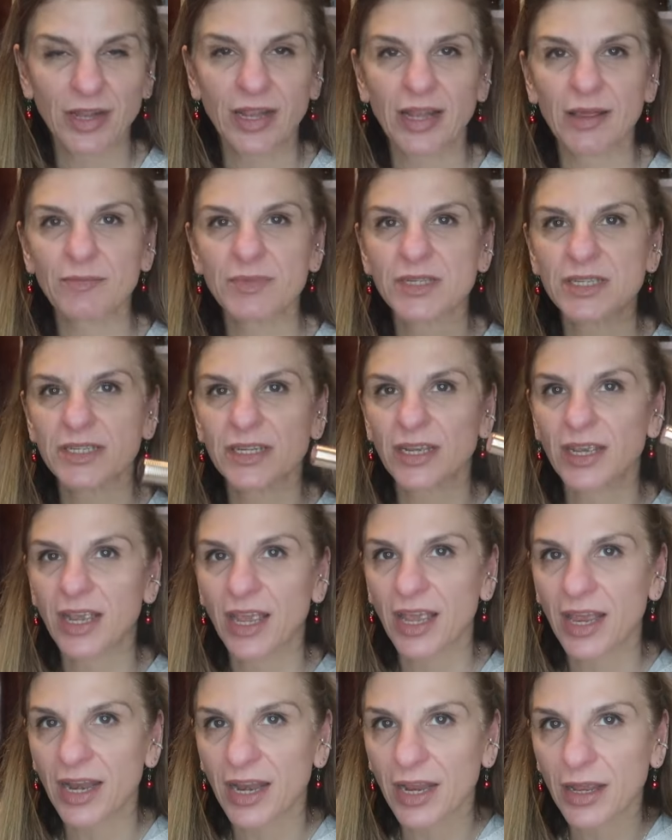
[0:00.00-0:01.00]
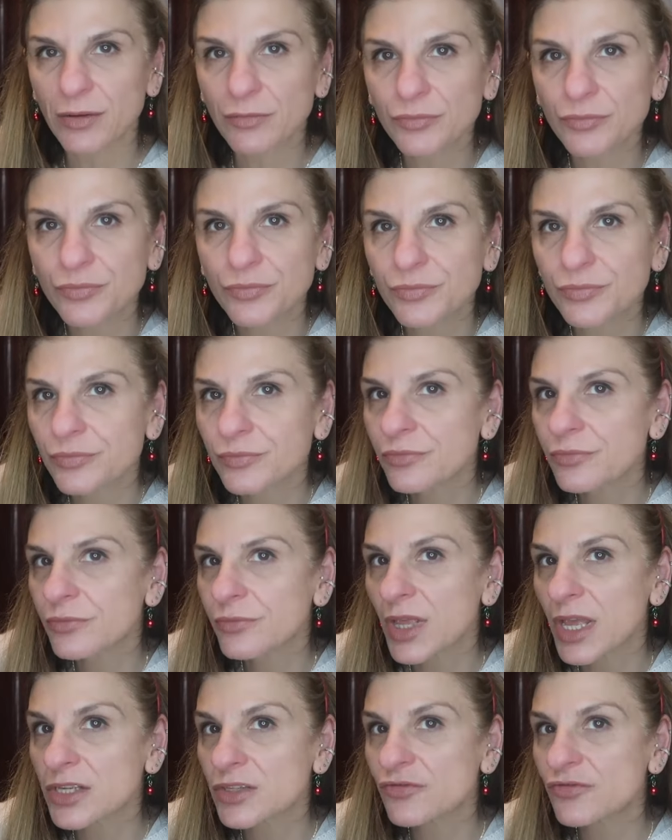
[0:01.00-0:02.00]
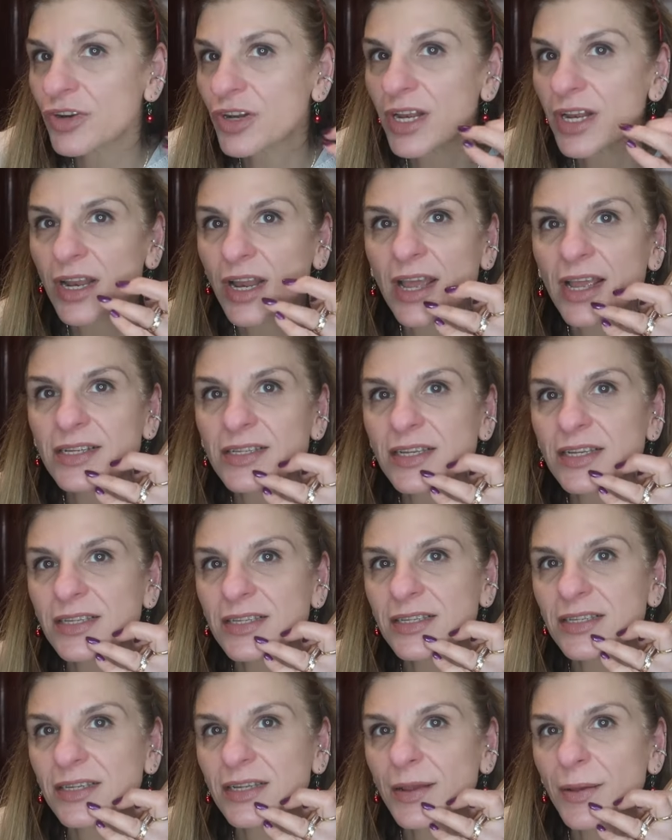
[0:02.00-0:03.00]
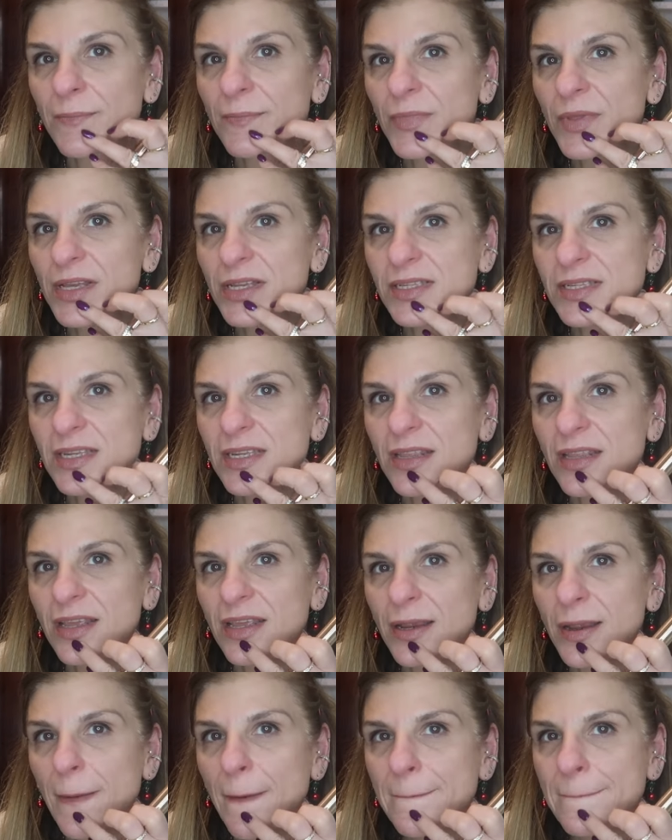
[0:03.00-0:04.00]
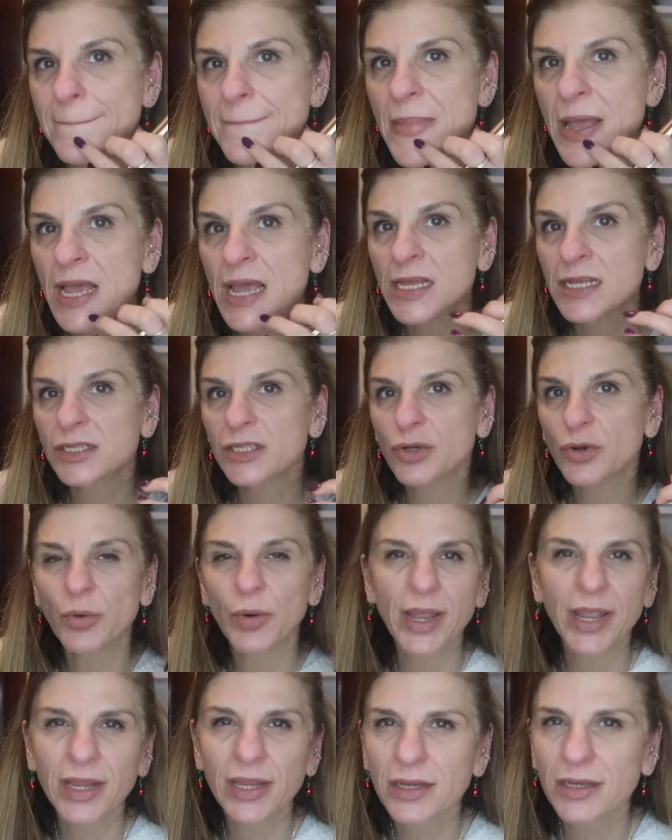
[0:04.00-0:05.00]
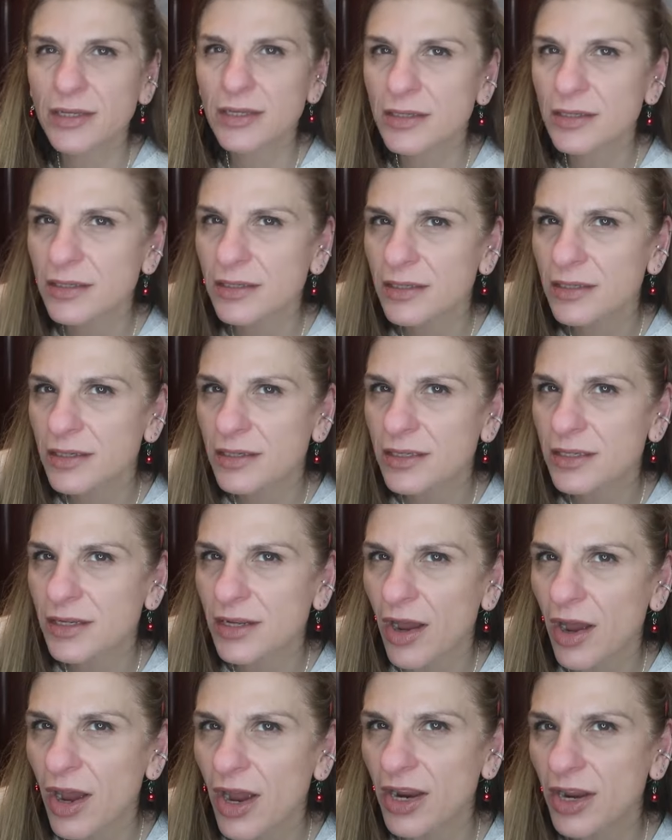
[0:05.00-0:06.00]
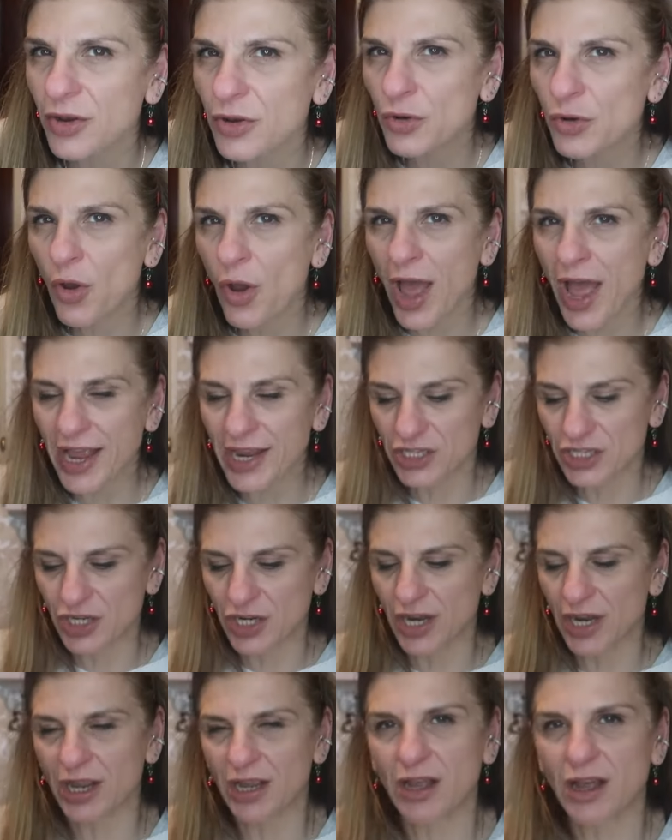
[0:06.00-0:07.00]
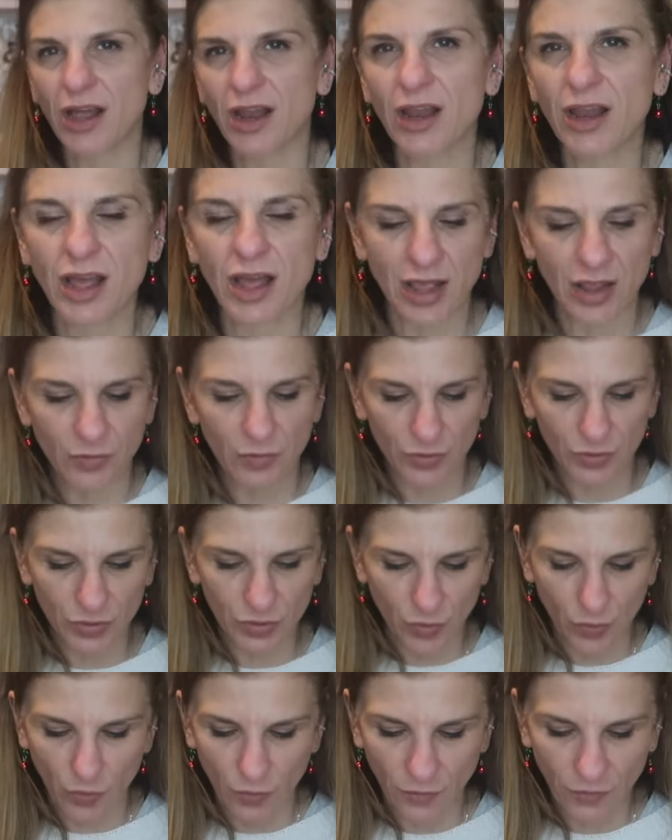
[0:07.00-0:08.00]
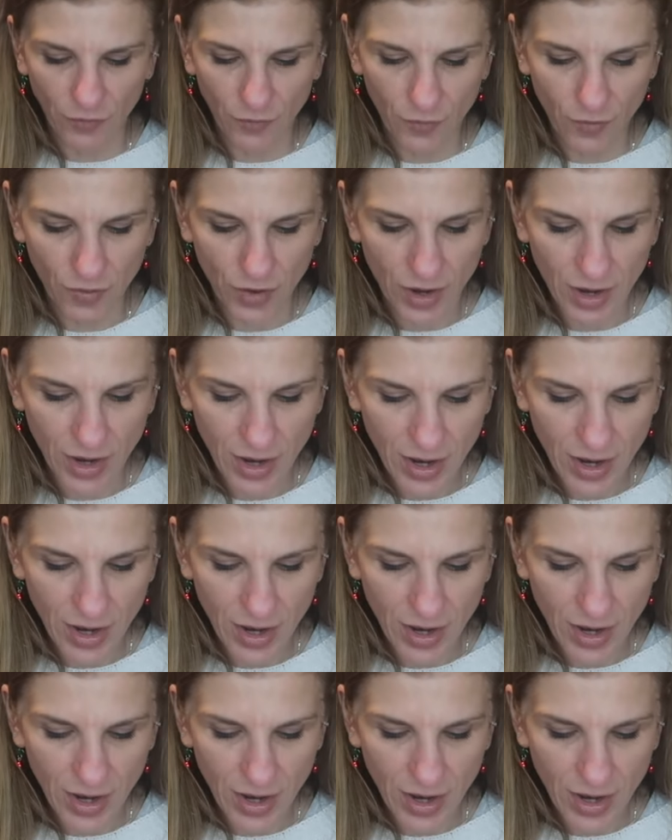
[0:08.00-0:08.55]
lipstick in it. It's really nice, isn't it? That's it there. It's quite dark, not actually a colour I would go for.